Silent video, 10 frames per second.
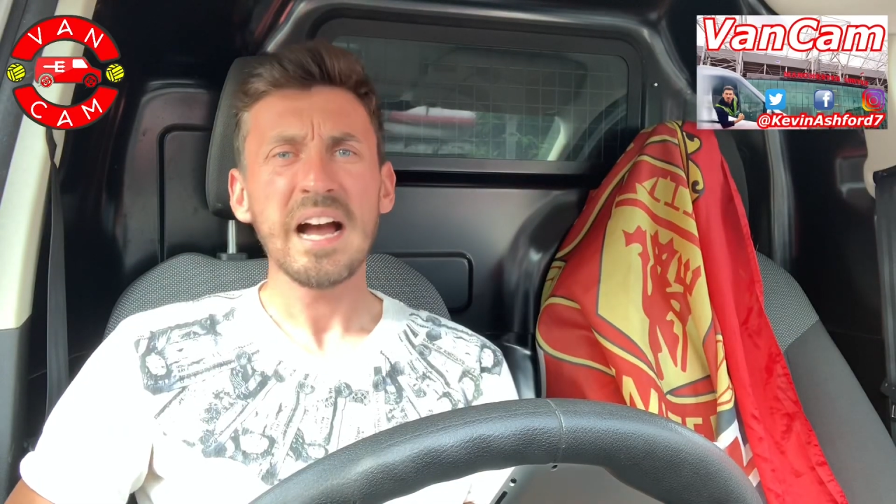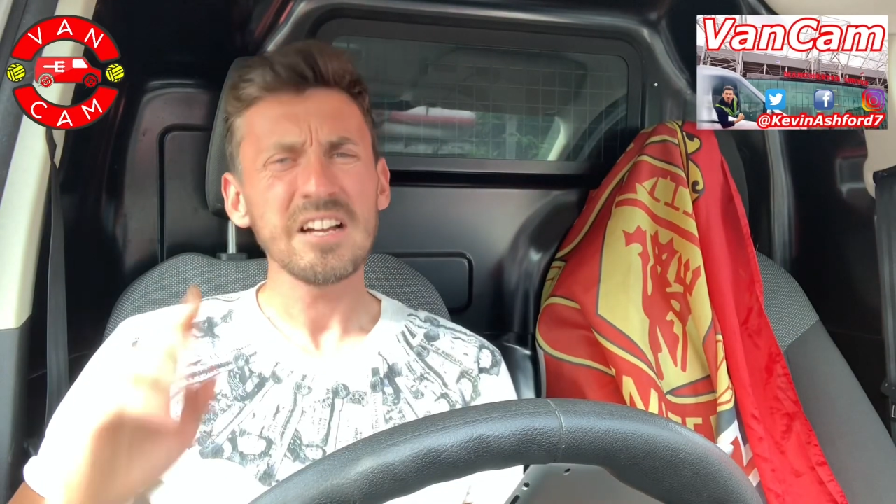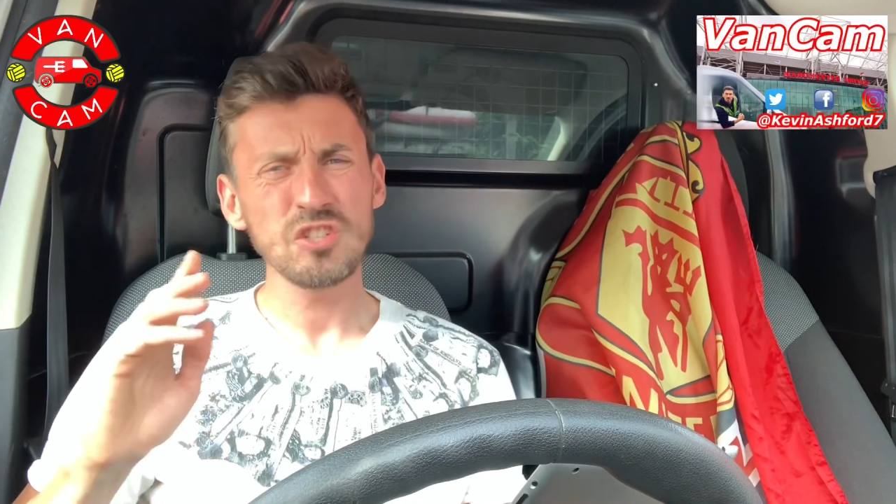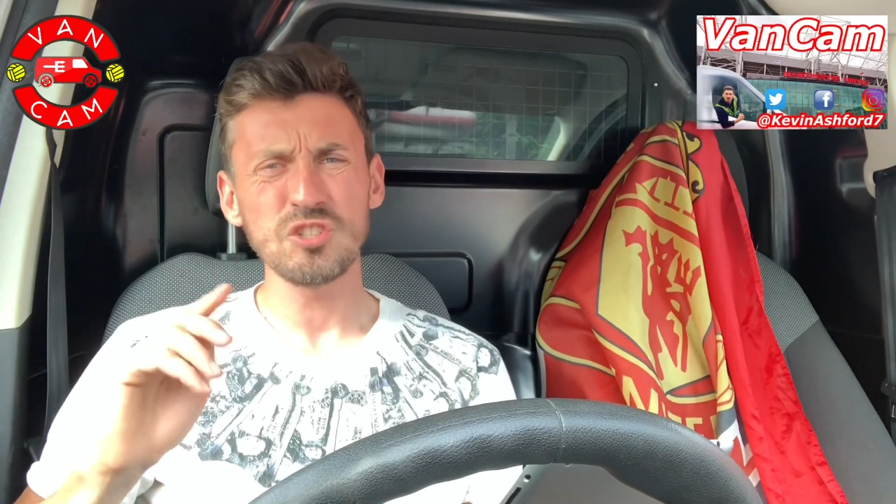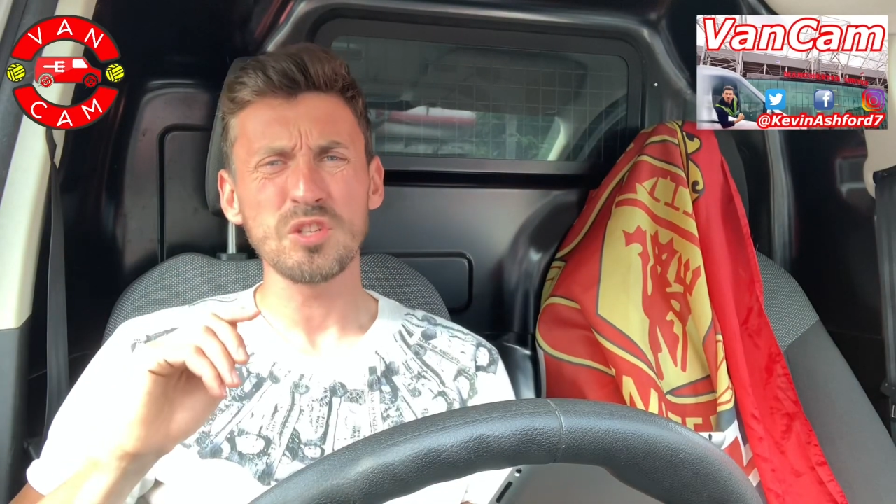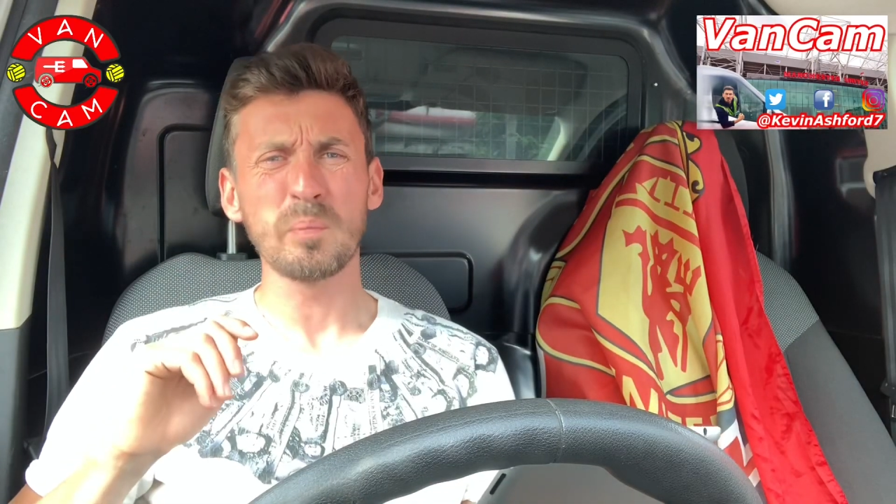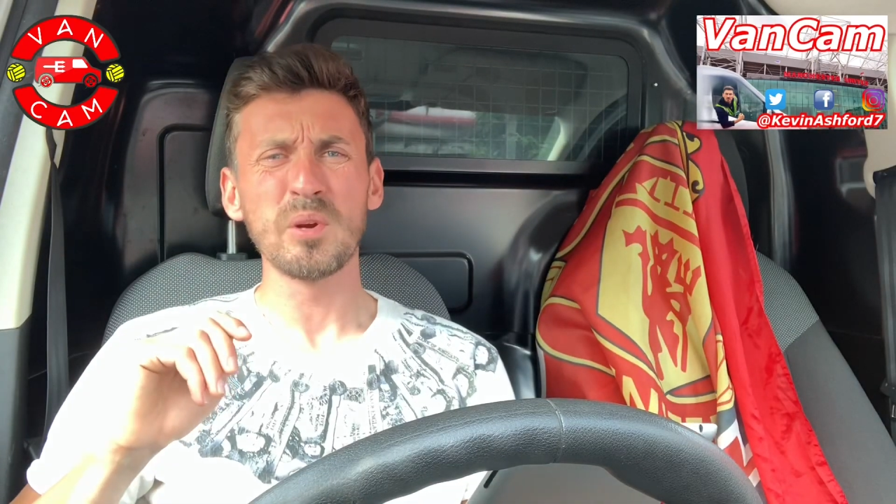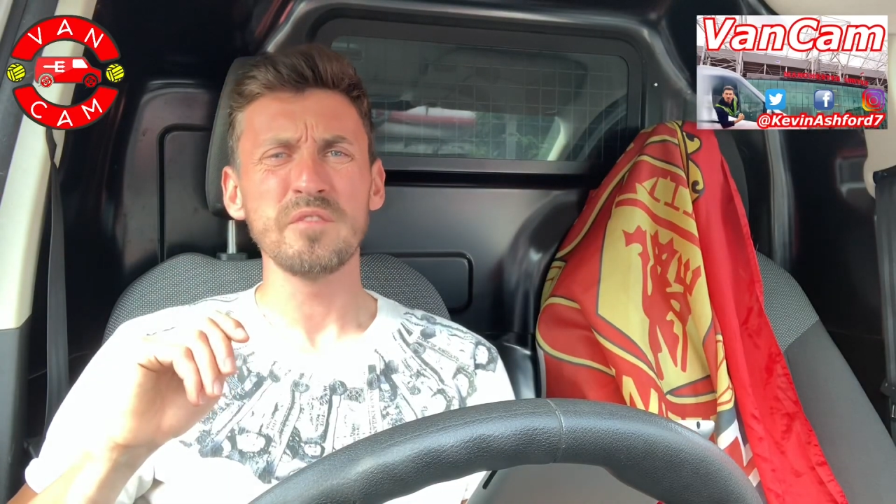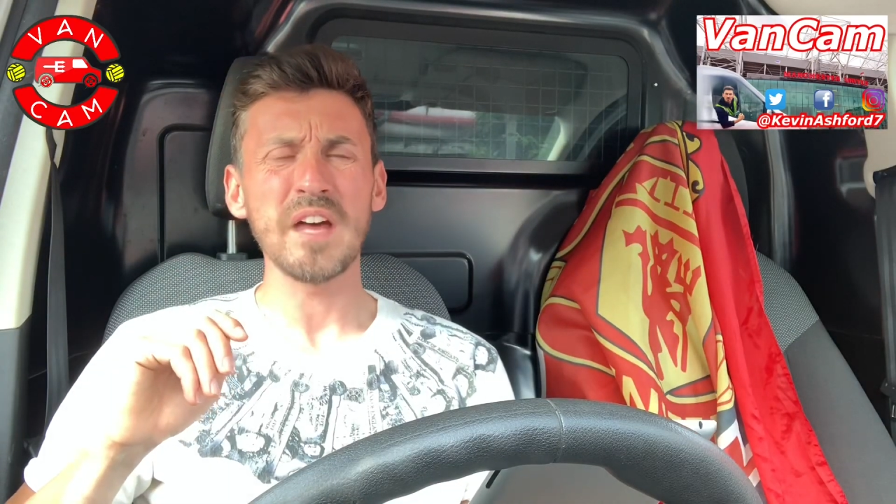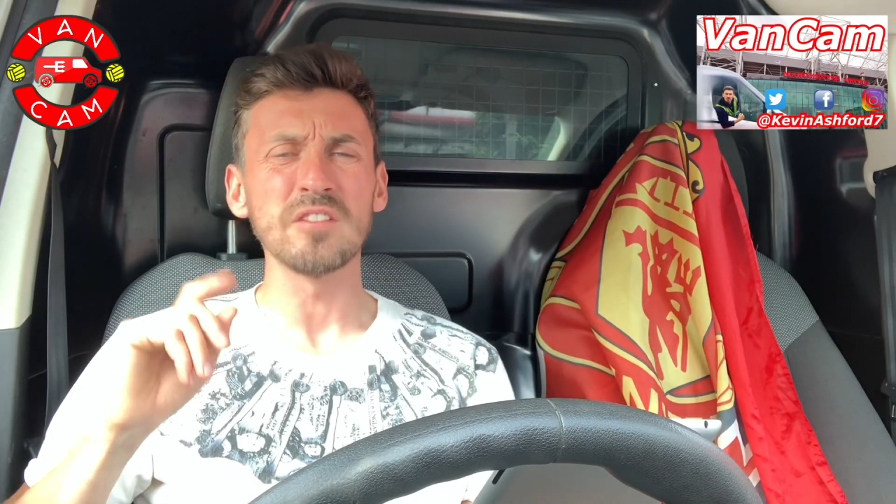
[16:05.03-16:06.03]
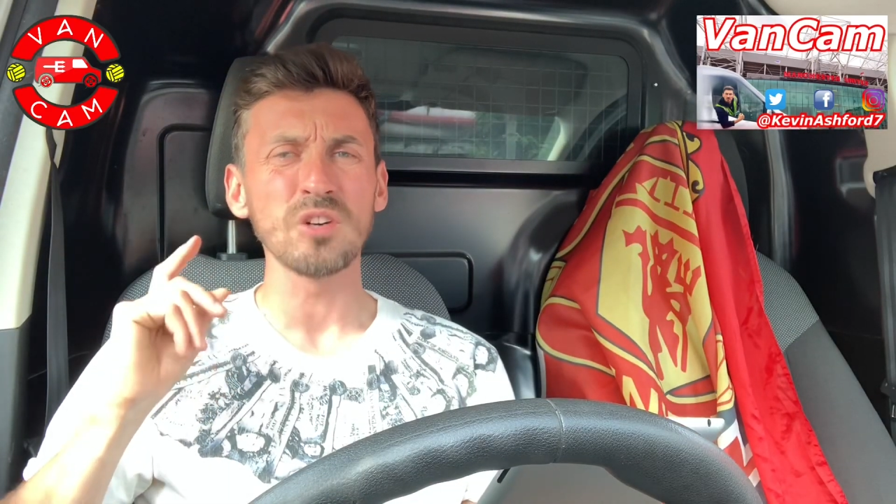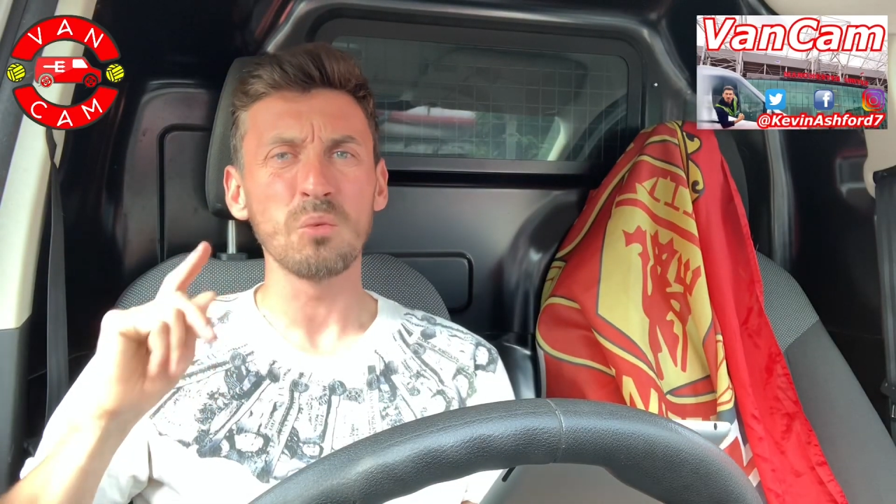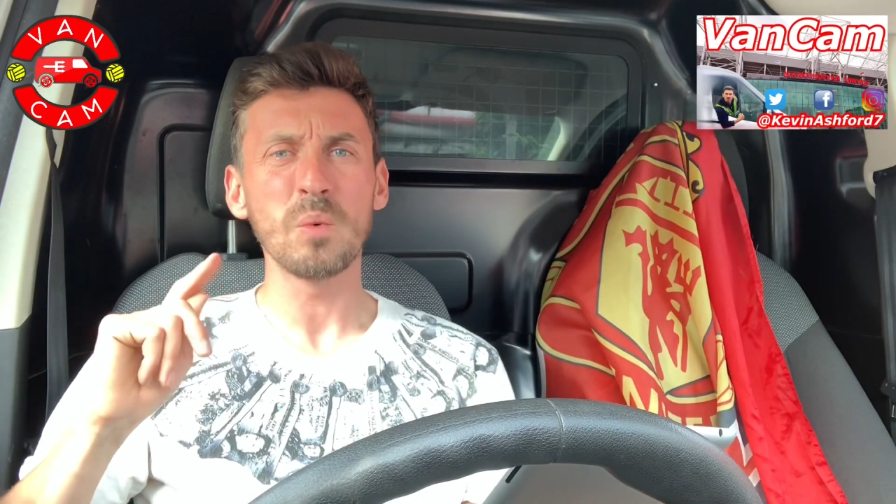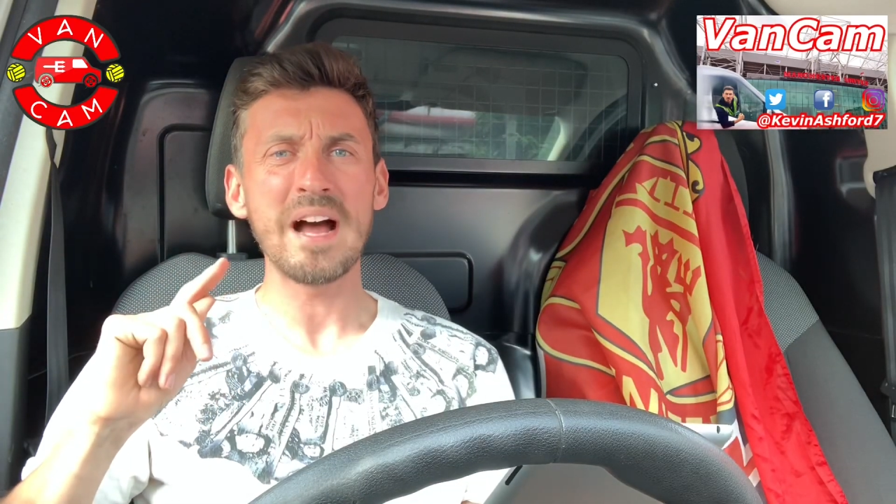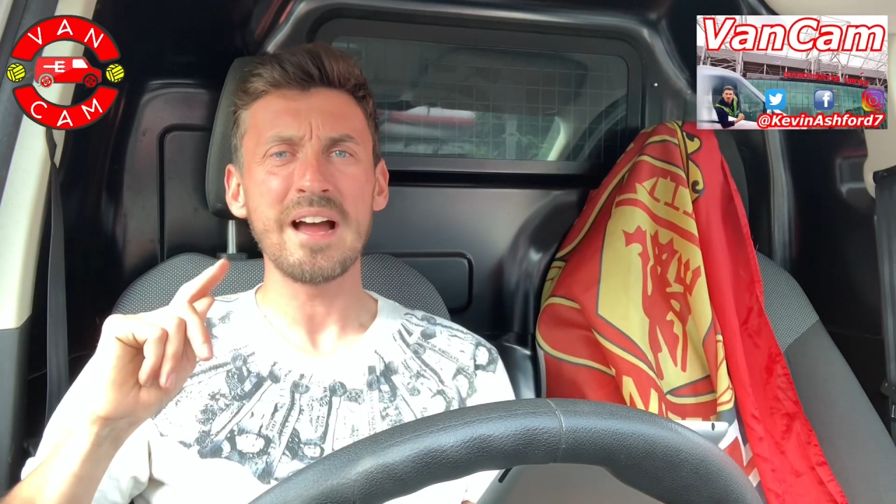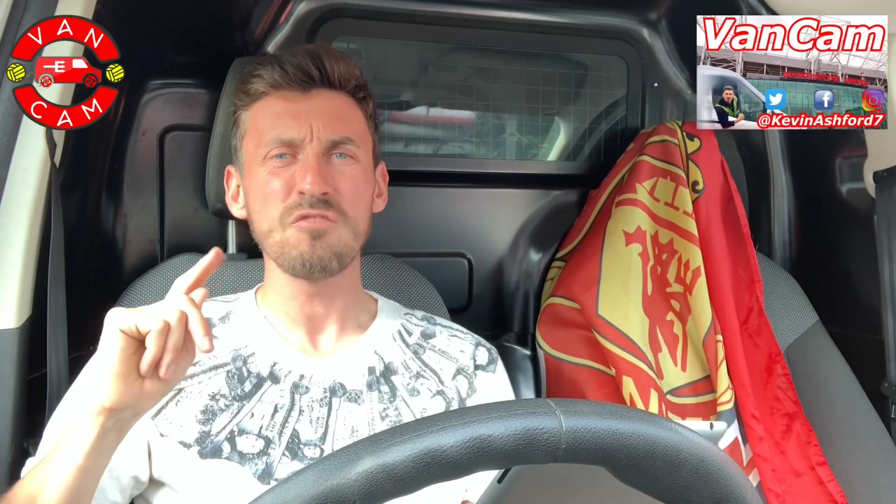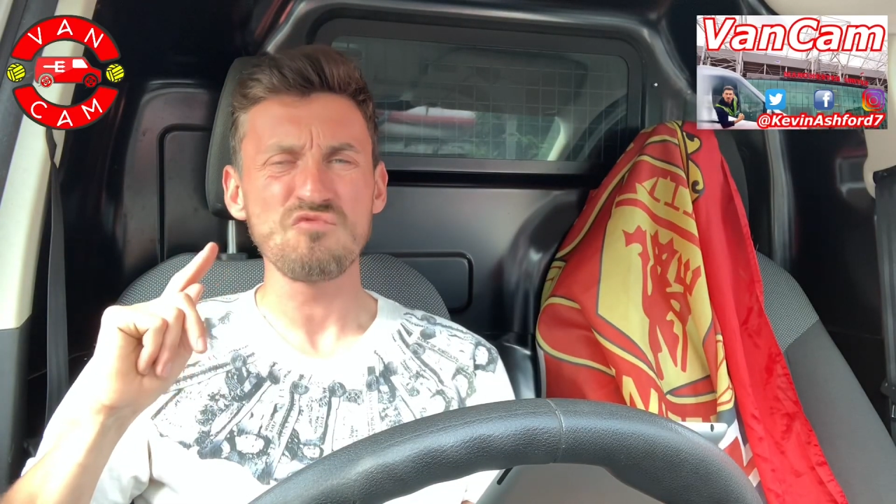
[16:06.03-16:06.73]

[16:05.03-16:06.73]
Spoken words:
And just to prove that I don't wear